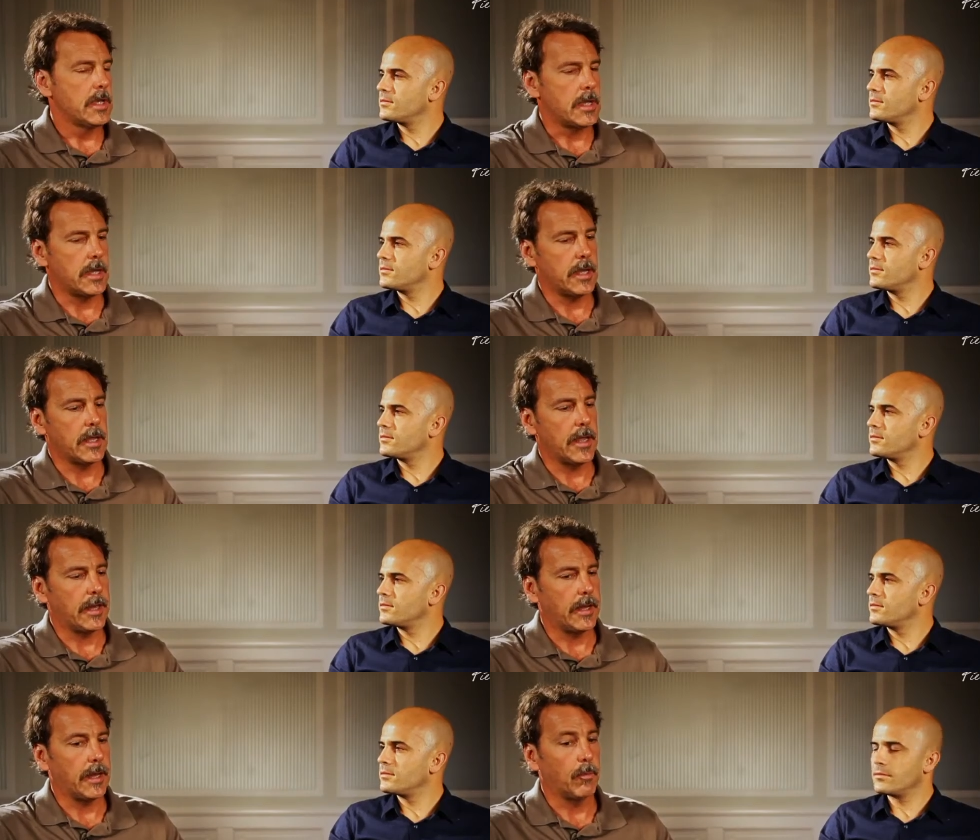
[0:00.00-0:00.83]

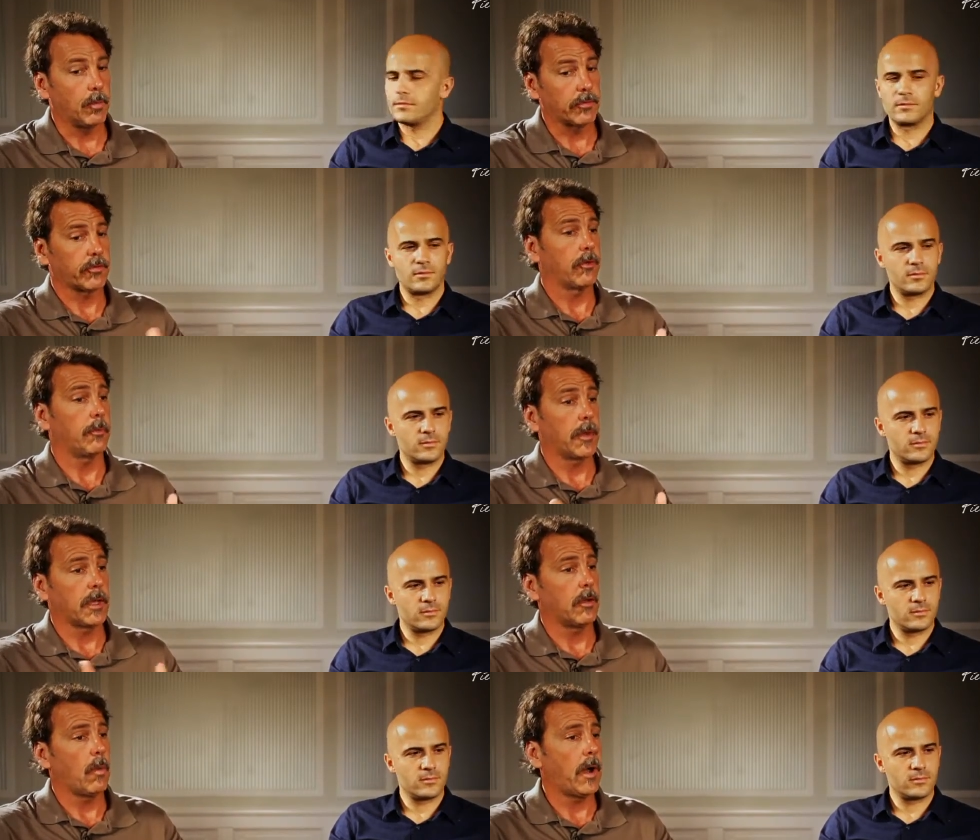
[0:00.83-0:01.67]
Speaker 1: and we're still
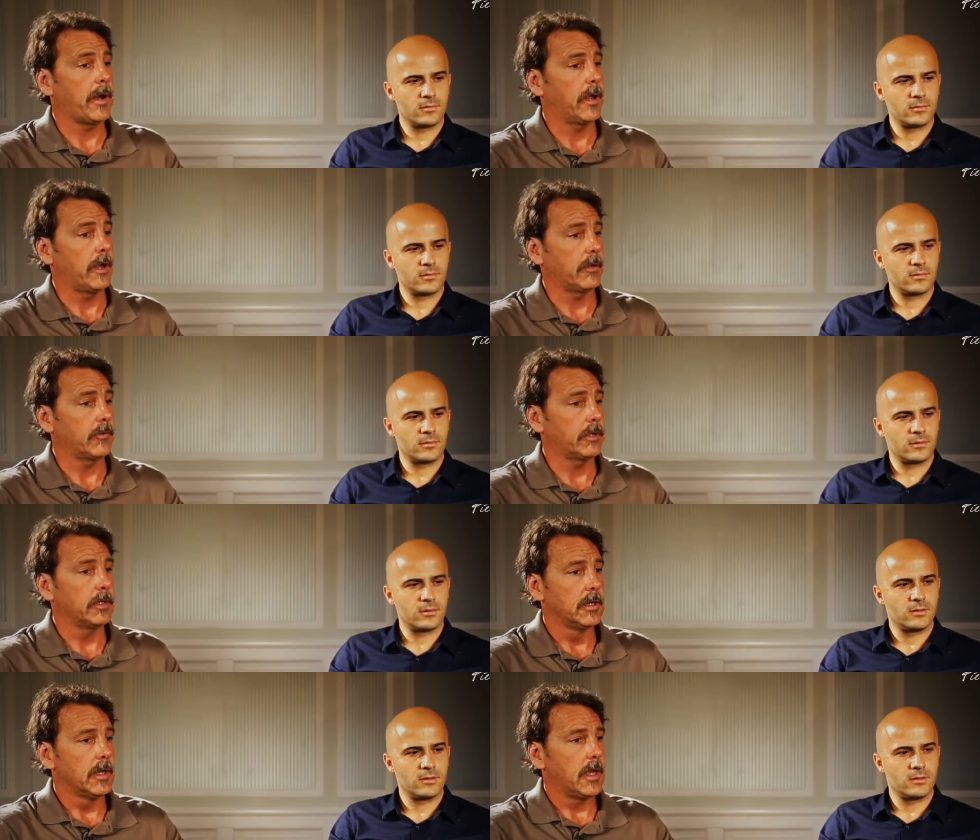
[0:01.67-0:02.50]
making wine out of
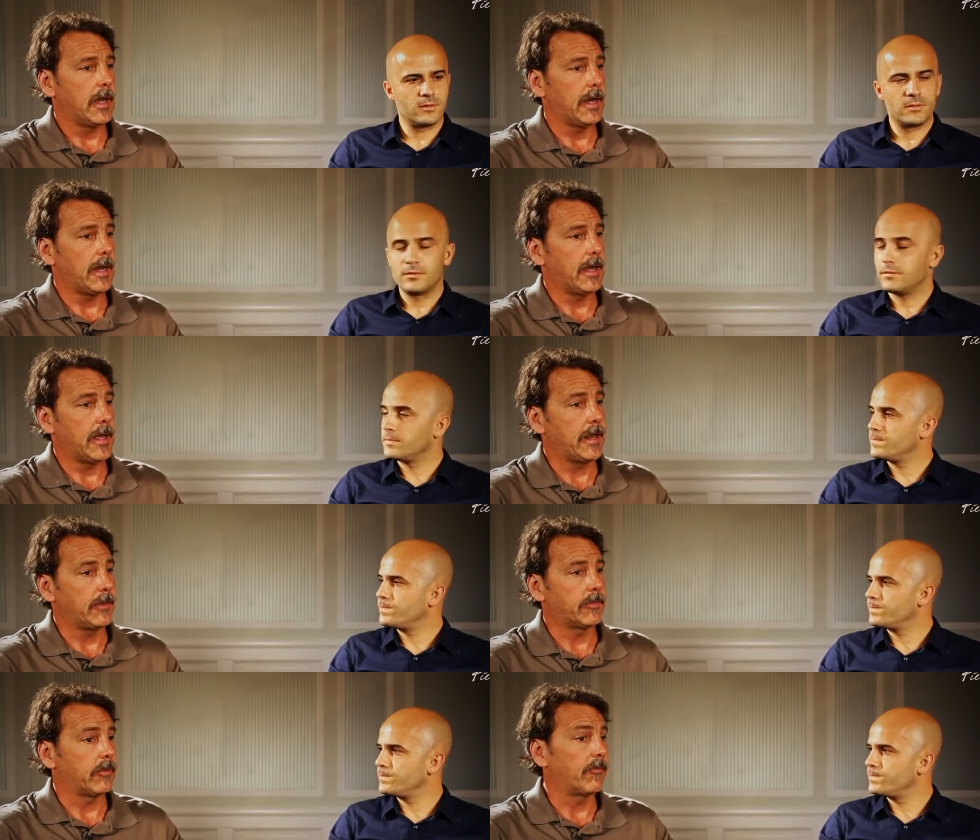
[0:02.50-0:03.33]
it.
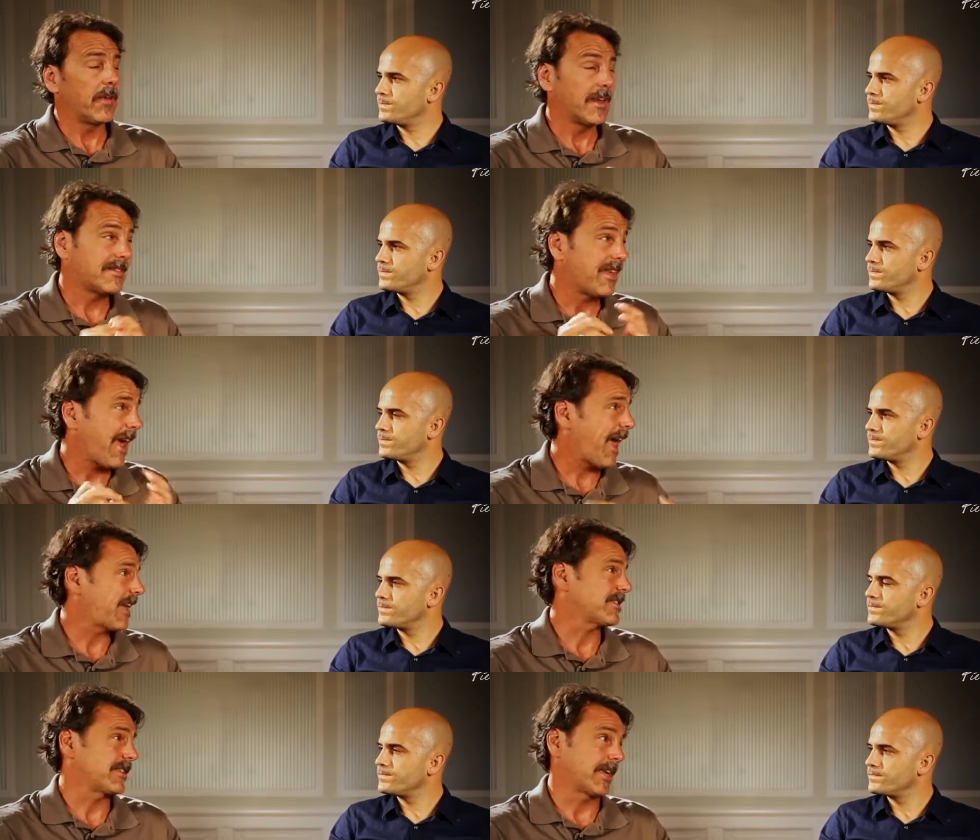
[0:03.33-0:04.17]
And it's a
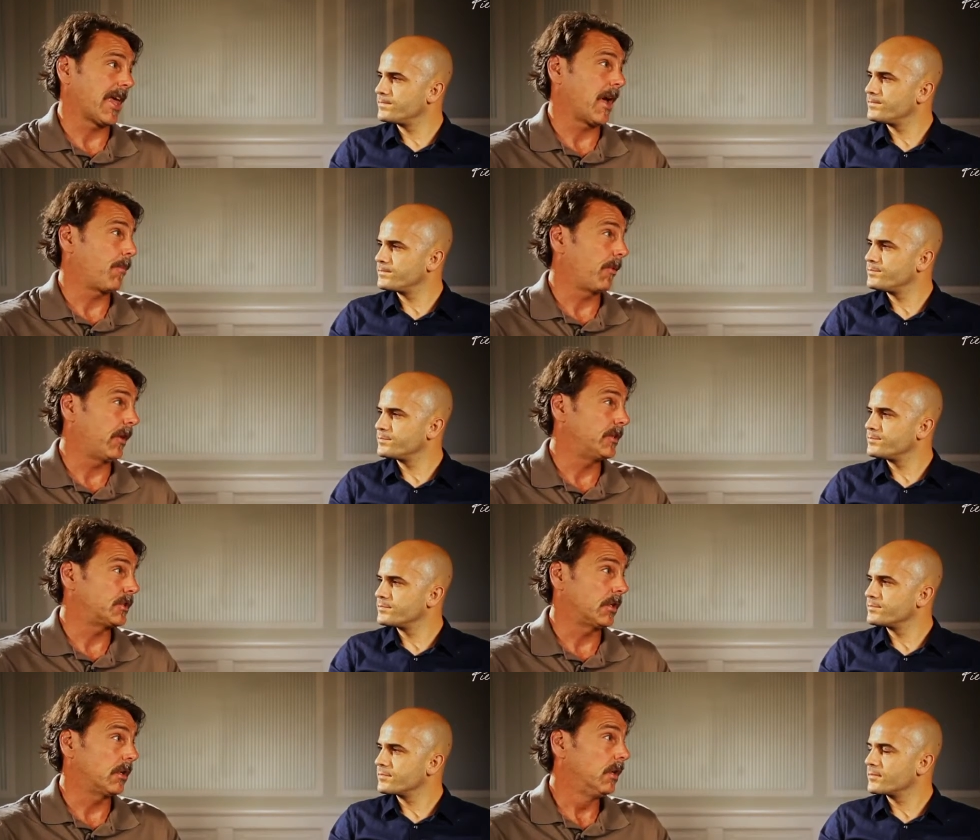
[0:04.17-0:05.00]
fantastic
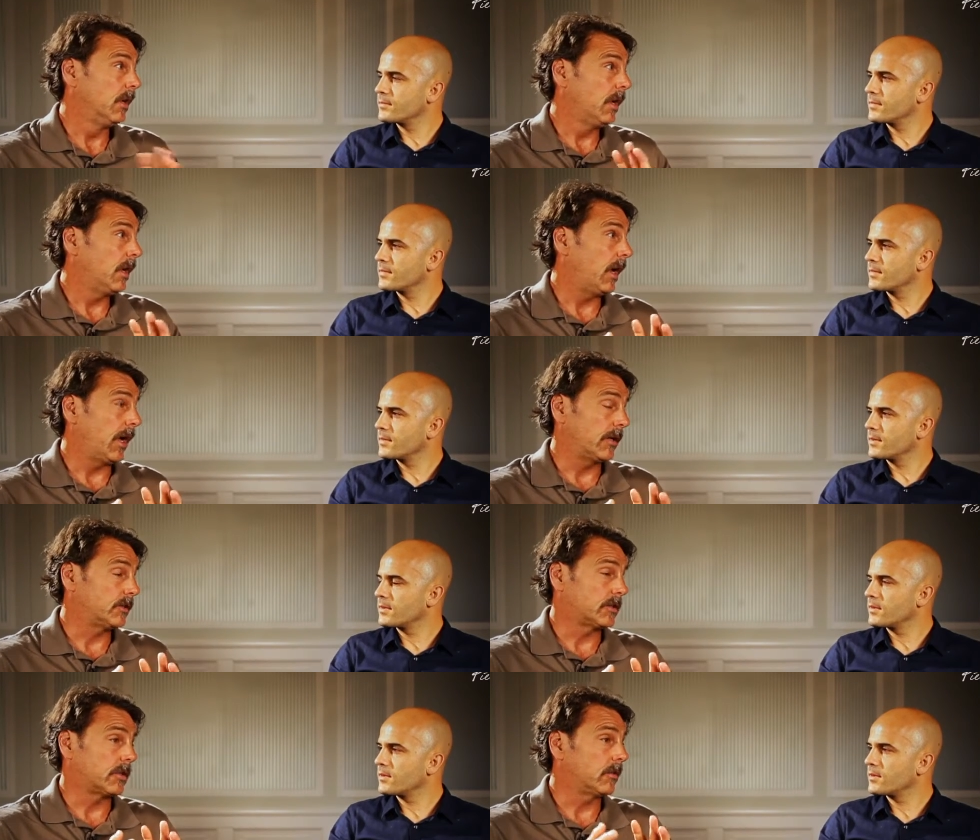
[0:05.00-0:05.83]
appellation,
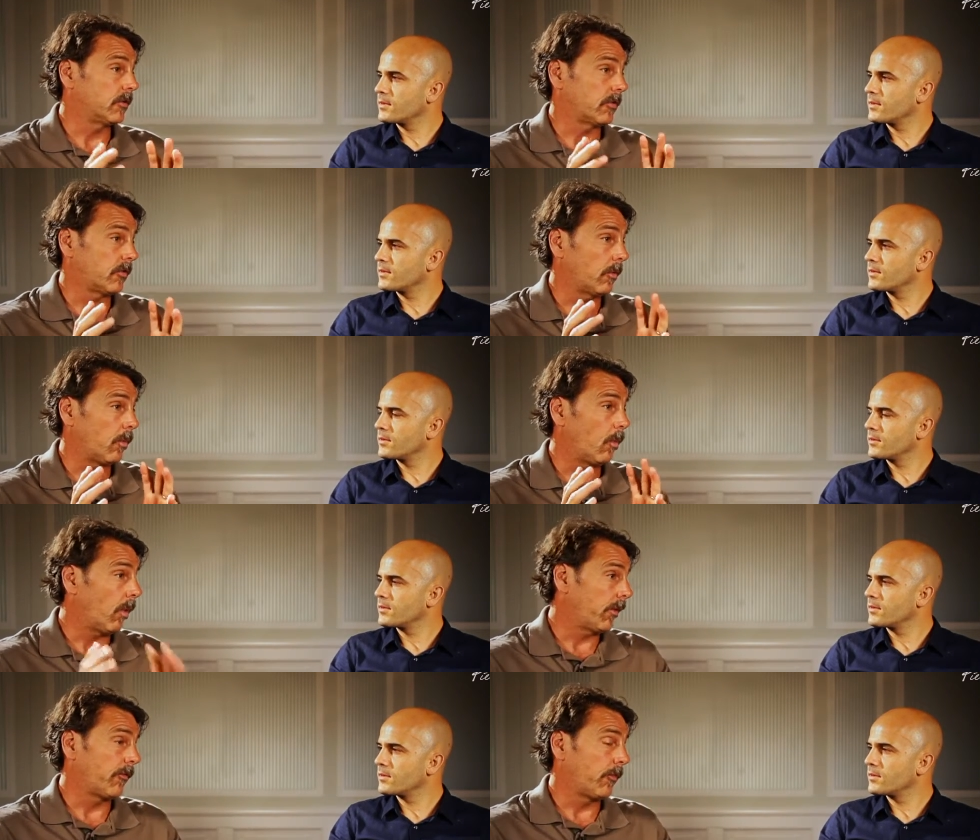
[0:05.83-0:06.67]
just a
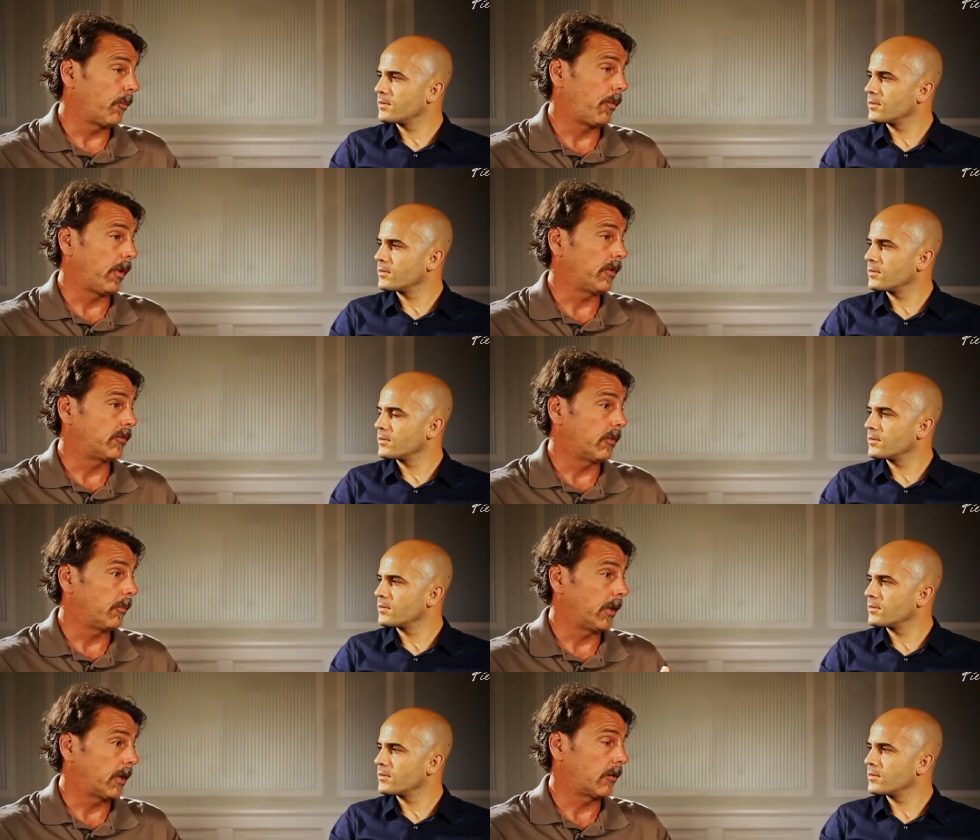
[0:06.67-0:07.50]
wonderful place
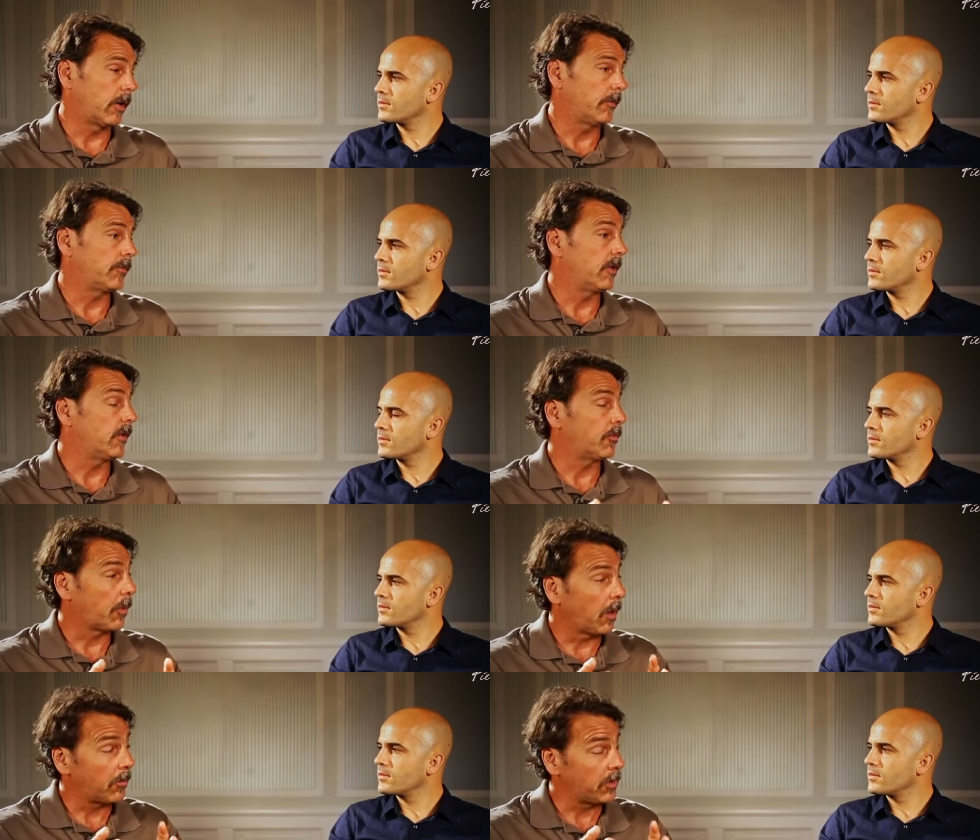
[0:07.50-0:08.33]
to make grapes.
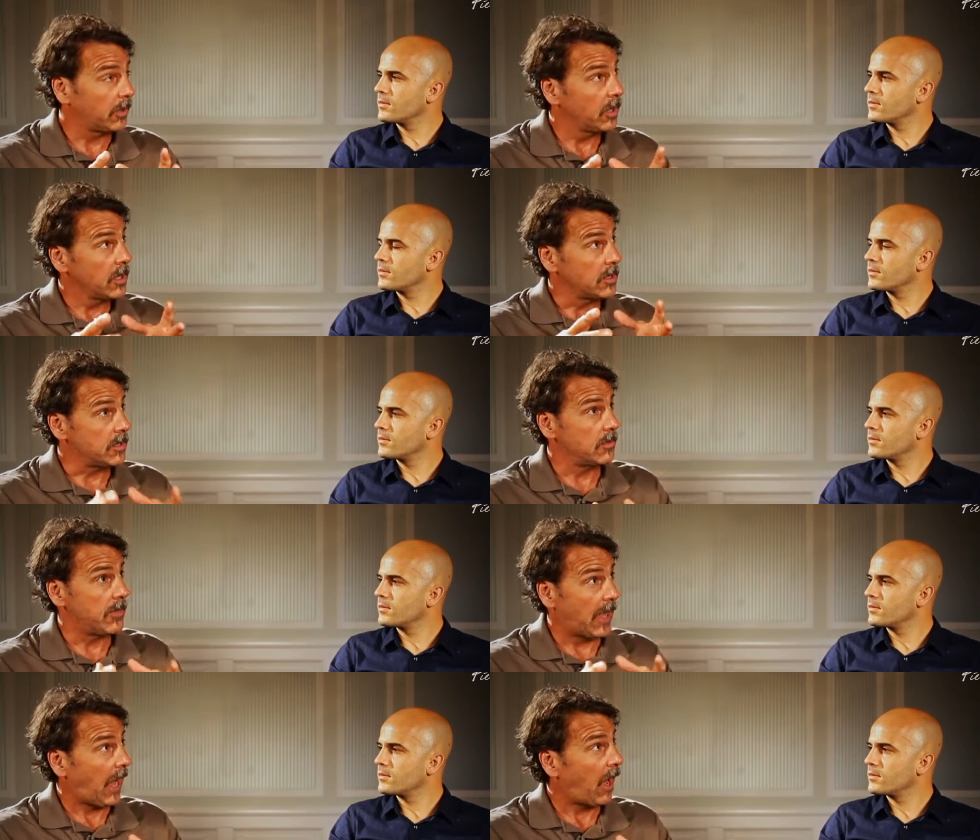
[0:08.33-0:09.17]
It's probably,
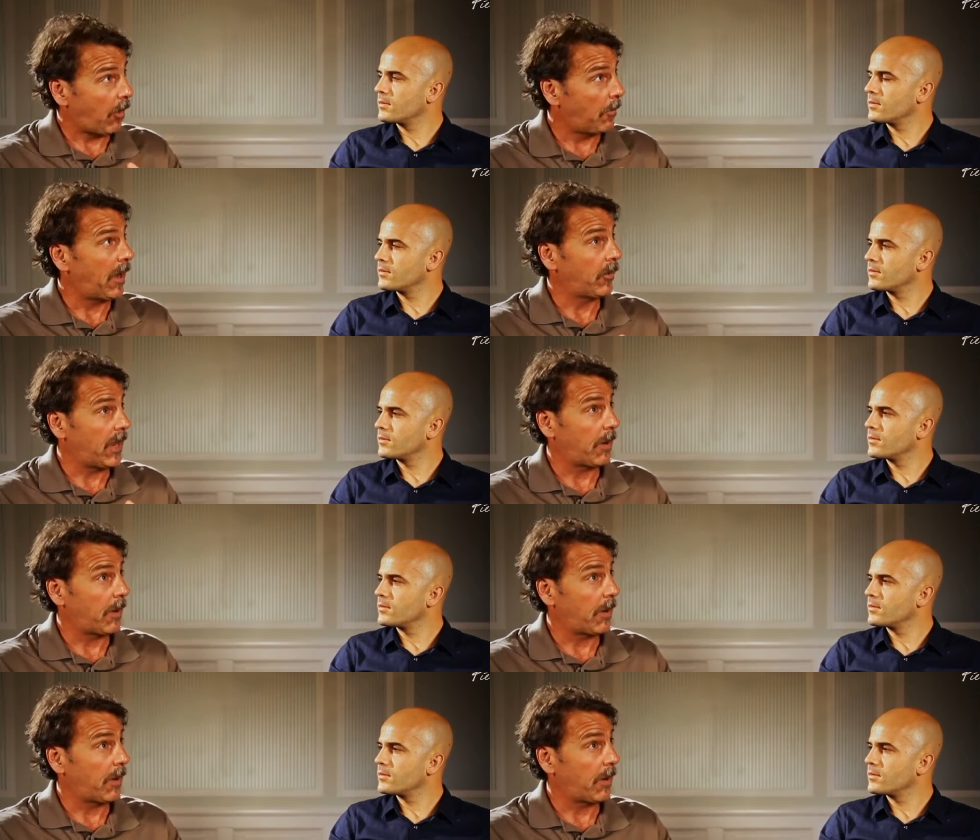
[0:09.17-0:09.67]
the Howell Mountain